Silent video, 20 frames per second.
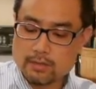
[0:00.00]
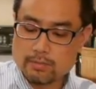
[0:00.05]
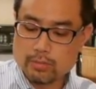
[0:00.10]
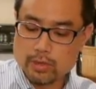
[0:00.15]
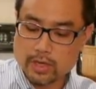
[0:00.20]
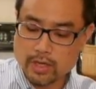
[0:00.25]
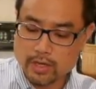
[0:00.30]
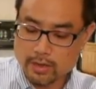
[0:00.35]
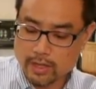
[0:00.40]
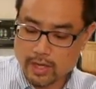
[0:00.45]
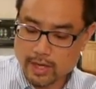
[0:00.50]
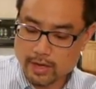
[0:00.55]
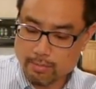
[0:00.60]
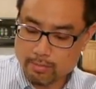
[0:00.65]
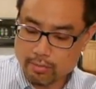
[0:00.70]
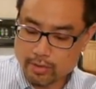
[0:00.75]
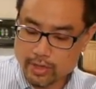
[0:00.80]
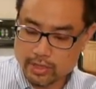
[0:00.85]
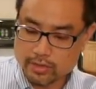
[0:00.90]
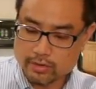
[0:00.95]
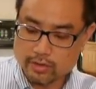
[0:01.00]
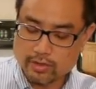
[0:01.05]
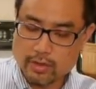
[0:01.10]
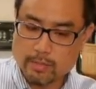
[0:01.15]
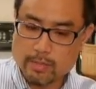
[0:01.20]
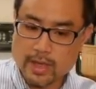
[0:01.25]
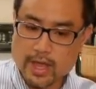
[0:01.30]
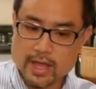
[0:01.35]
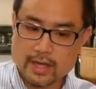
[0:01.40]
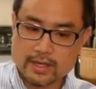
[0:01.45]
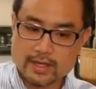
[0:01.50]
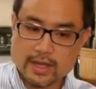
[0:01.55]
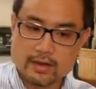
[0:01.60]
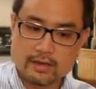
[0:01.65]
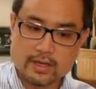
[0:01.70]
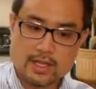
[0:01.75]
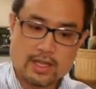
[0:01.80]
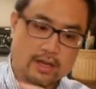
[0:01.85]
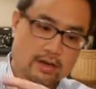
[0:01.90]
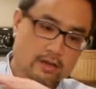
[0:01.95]
putting a lot of pressure on the bag
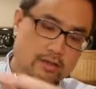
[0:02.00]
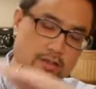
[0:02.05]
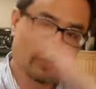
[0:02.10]
down here,